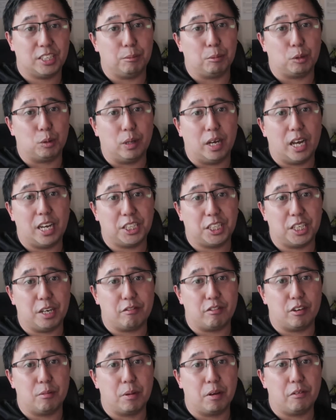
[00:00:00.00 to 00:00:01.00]
tips were actually
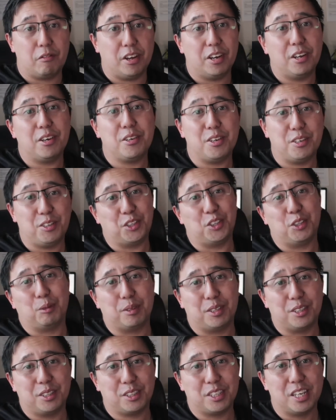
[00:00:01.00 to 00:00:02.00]
from my fellow
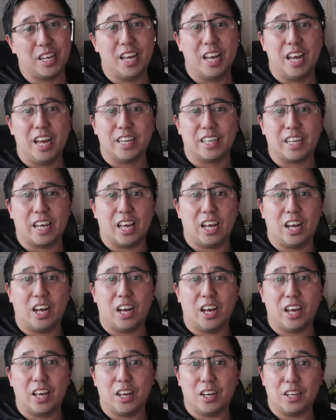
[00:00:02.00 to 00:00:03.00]
YouTubers that
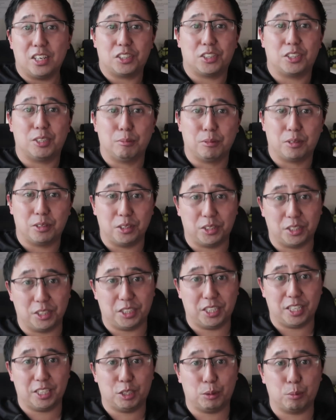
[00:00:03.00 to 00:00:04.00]
I asked them to
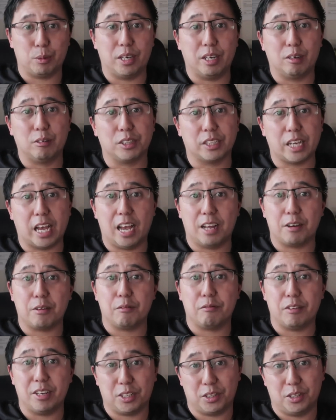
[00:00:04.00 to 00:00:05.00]
suggest when I was at
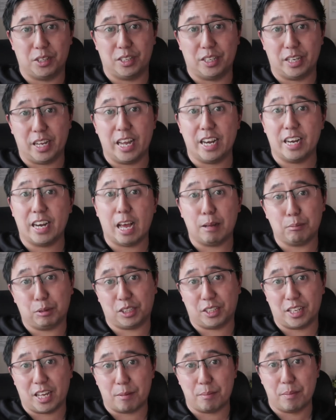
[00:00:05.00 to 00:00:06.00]
VidCon in
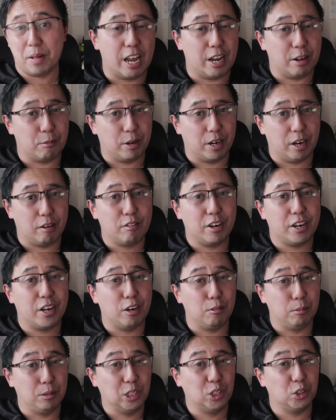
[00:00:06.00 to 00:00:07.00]
Amsterdam. Anyway, I really
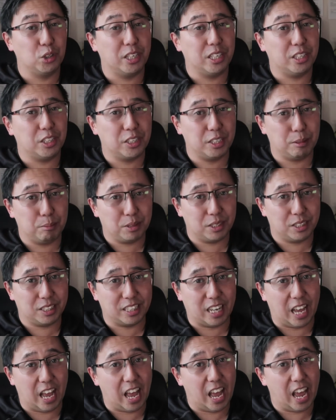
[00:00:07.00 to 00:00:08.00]
hope you enjoy these
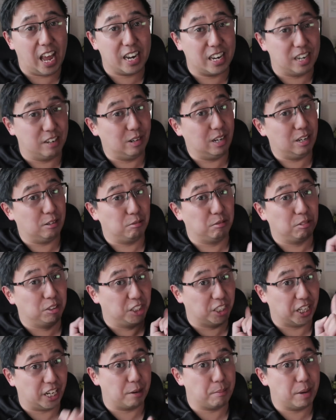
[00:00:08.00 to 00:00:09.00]
tips and, well,
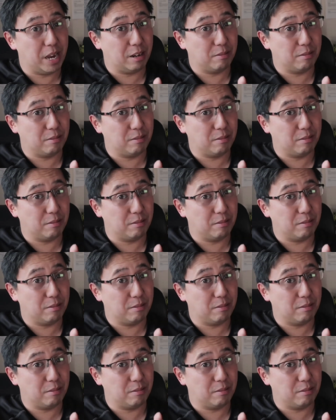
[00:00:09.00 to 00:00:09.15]
check them